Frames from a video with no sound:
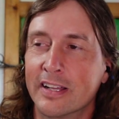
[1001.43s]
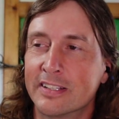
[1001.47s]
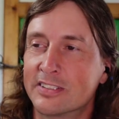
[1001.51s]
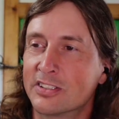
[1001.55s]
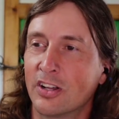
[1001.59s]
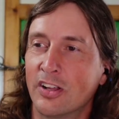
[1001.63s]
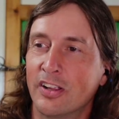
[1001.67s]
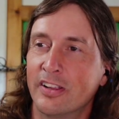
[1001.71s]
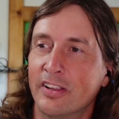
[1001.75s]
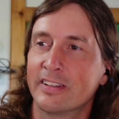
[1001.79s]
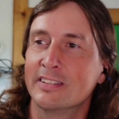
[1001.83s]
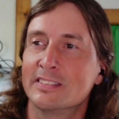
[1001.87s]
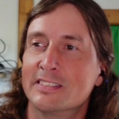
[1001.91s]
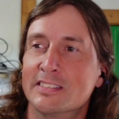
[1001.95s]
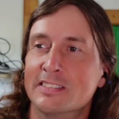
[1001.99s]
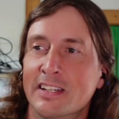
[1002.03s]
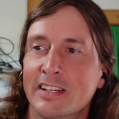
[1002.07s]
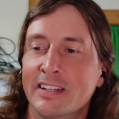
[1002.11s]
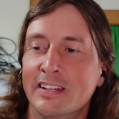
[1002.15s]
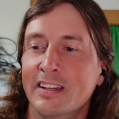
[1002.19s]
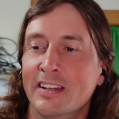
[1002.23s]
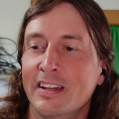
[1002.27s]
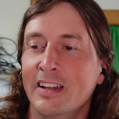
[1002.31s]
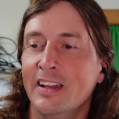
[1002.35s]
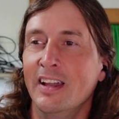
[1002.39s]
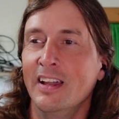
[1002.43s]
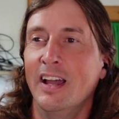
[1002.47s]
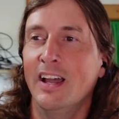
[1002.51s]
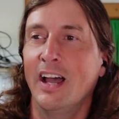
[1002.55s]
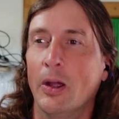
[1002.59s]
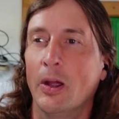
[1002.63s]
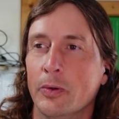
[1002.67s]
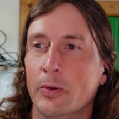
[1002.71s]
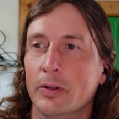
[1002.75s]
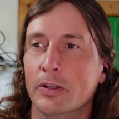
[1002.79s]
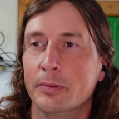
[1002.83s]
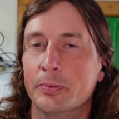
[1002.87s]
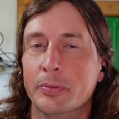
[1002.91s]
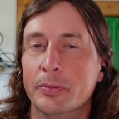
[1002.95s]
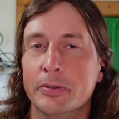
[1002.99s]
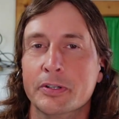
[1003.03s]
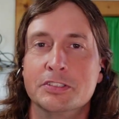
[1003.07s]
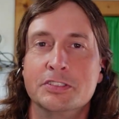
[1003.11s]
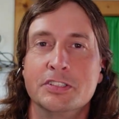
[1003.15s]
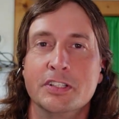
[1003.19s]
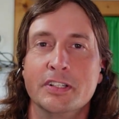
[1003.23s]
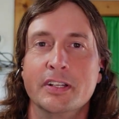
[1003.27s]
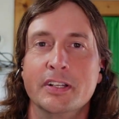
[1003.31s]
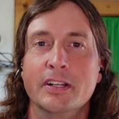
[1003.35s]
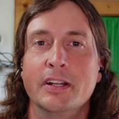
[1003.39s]
That's all I can say. I really
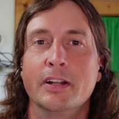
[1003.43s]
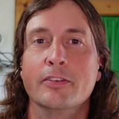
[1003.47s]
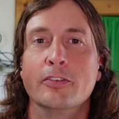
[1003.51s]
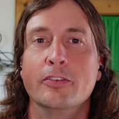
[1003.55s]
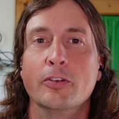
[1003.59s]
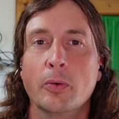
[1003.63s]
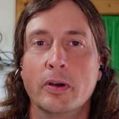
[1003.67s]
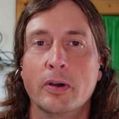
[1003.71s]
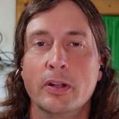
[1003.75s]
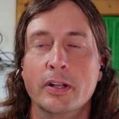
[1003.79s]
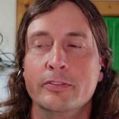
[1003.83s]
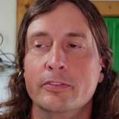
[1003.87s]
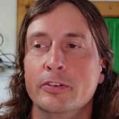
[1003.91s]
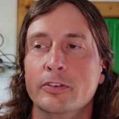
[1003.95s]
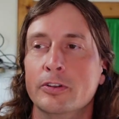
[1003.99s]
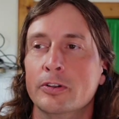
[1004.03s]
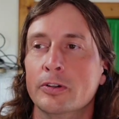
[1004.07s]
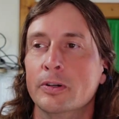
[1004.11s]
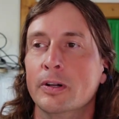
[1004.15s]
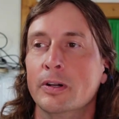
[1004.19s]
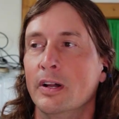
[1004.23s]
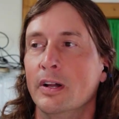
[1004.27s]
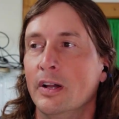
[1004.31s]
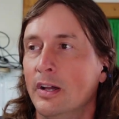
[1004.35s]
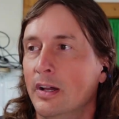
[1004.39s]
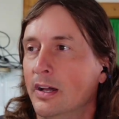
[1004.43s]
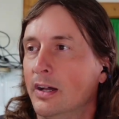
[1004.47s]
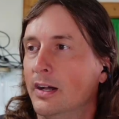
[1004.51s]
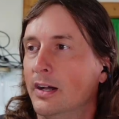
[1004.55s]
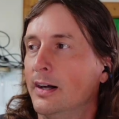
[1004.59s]
appreciate every one of you.